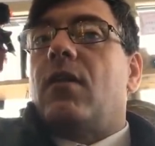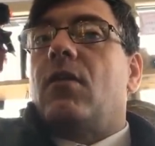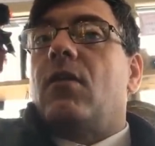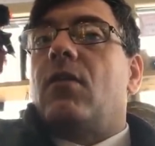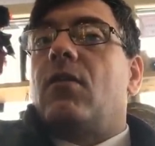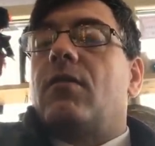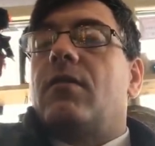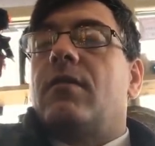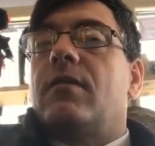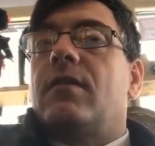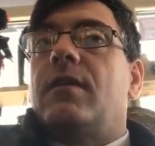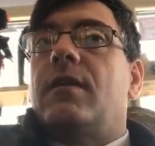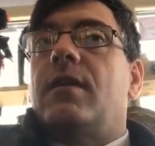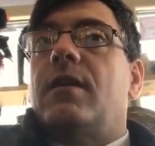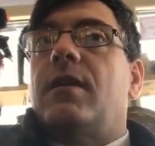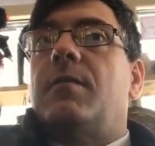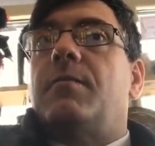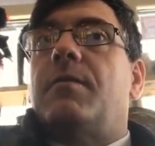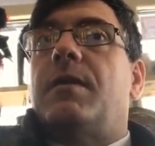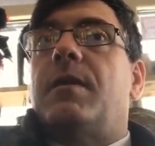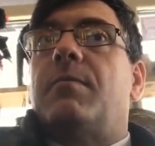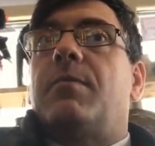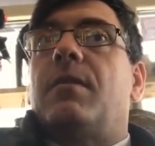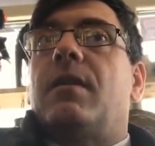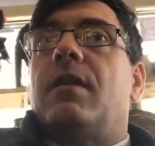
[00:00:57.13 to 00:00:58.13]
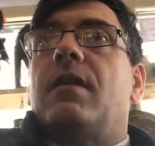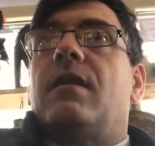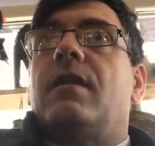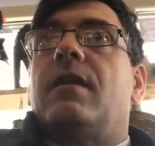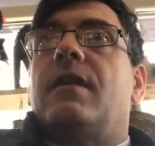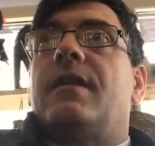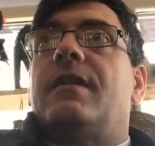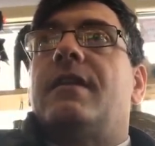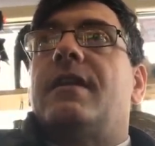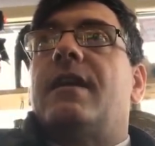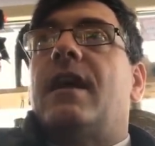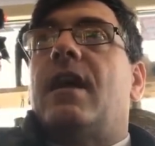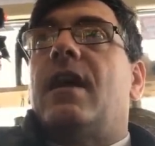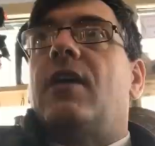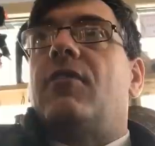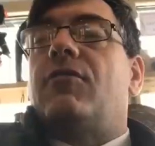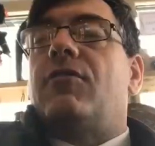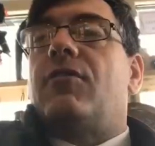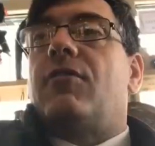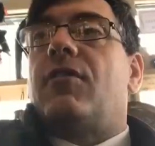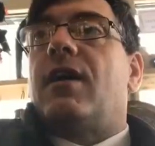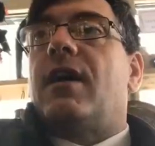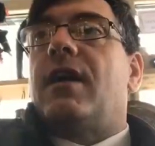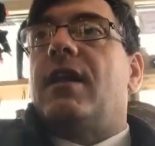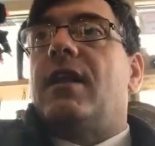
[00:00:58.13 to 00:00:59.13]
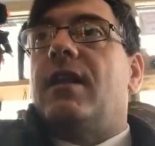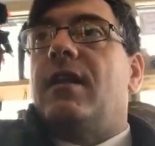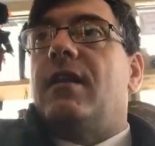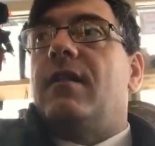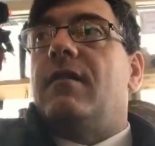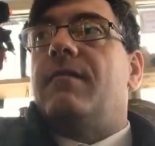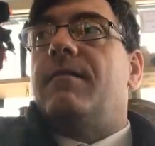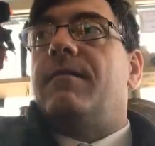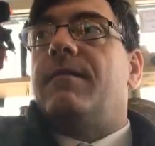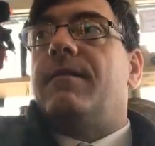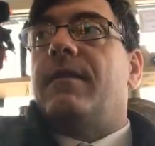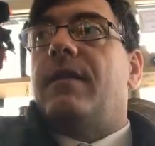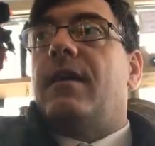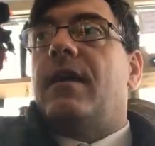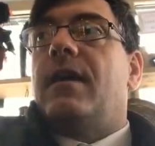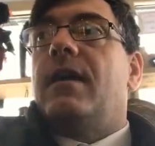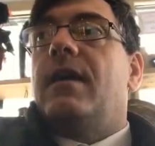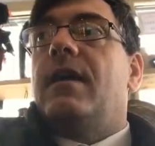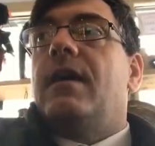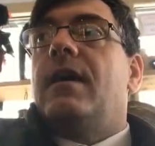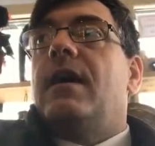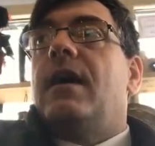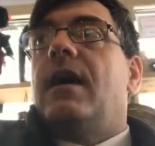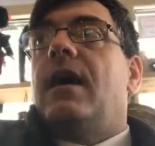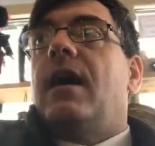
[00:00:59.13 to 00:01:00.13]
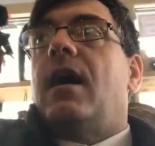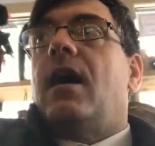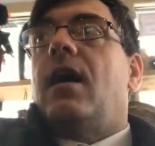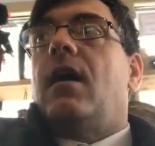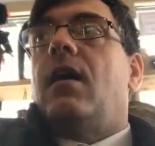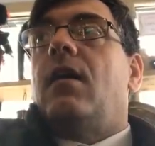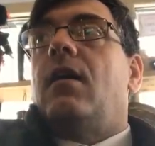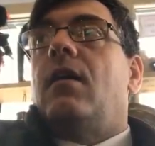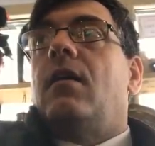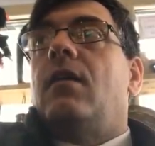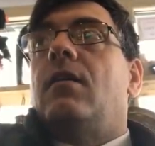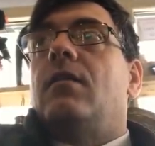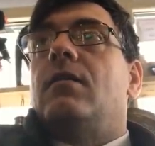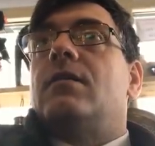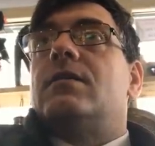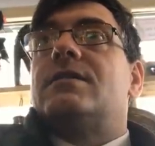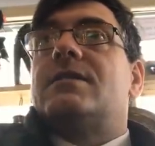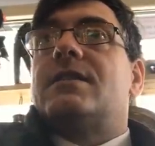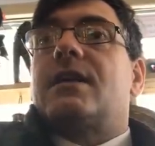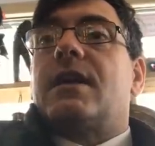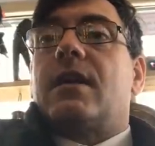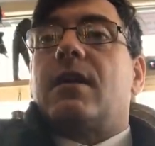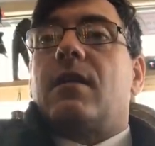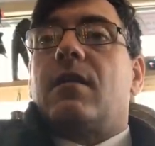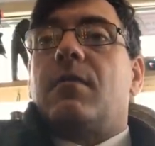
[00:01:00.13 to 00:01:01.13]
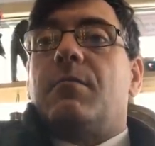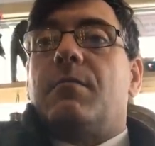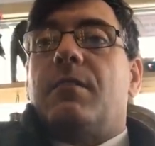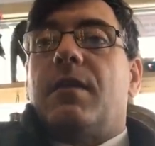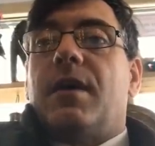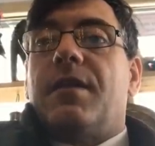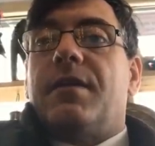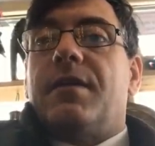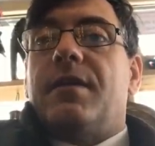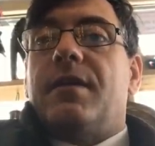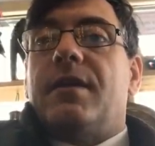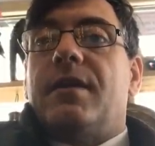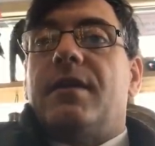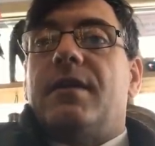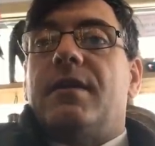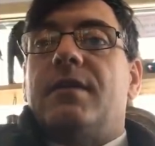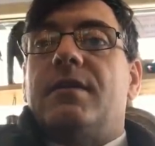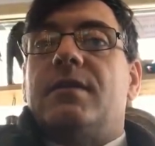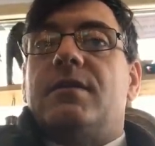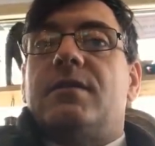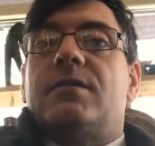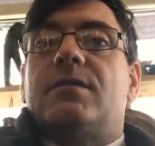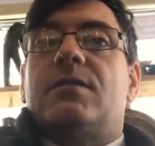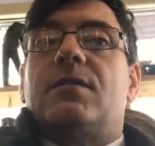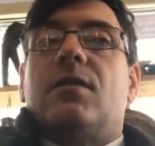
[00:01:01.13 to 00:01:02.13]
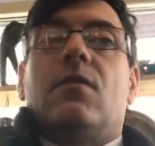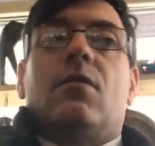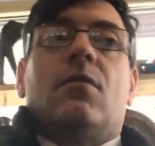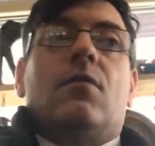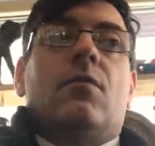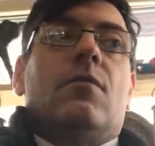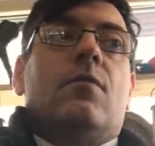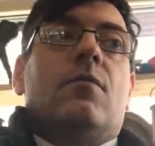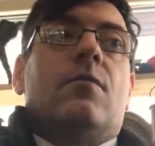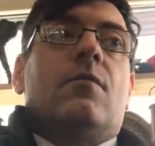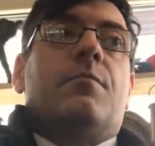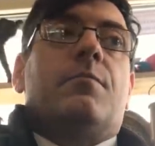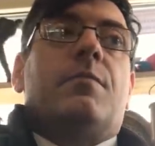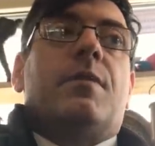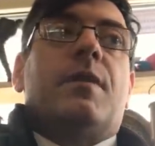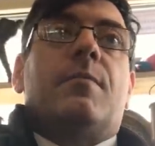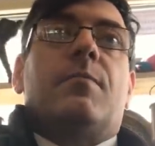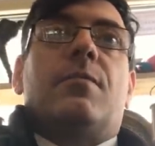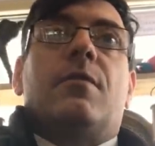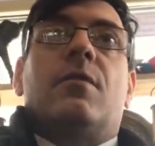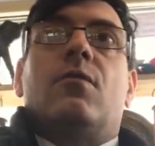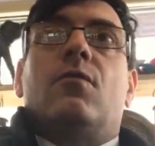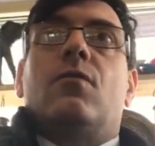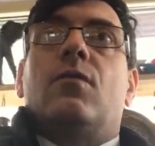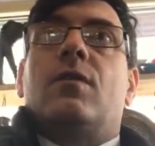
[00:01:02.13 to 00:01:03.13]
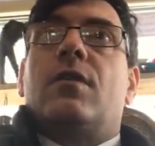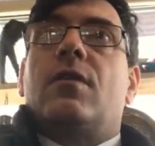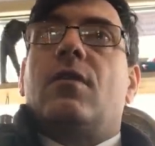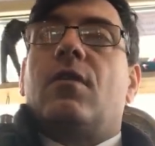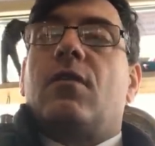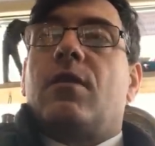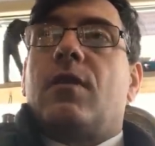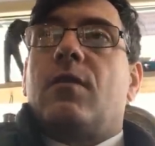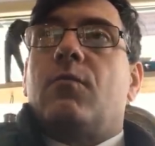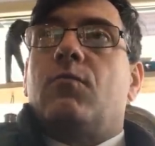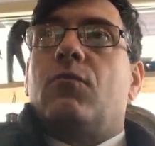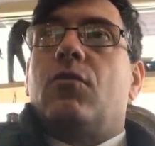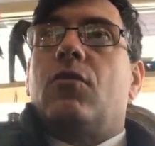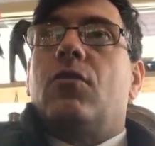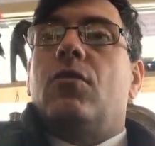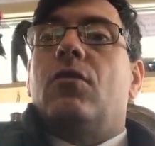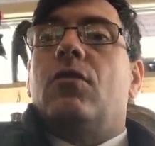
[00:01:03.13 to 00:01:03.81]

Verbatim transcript: A lot of the people in the area I live are single mothers or people who are not in